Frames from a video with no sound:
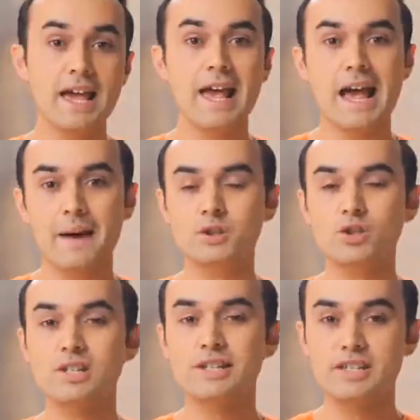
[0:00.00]

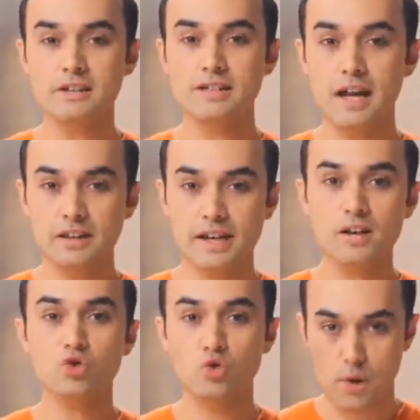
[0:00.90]
Amazon does allow
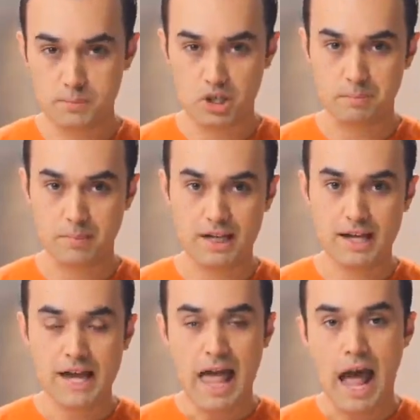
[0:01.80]
dropshipping.
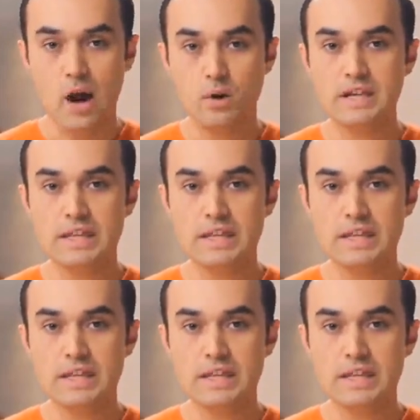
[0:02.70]
However, they